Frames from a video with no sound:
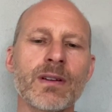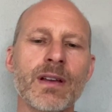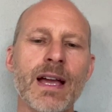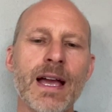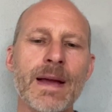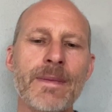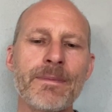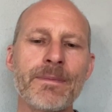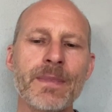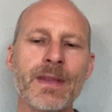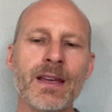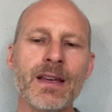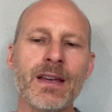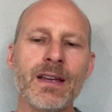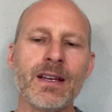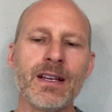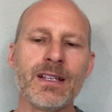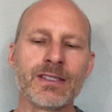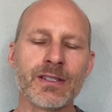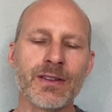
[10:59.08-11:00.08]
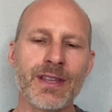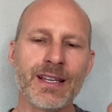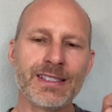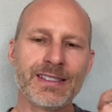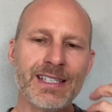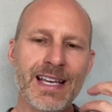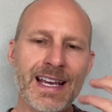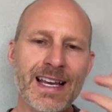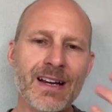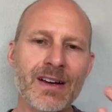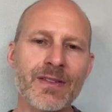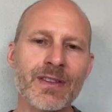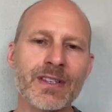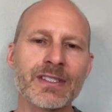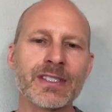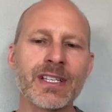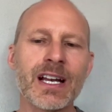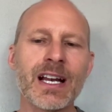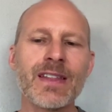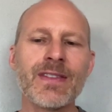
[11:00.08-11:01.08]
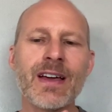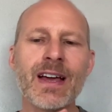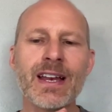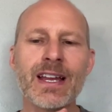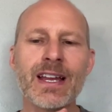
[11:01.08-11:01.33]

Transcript: Okay. So they say here in the study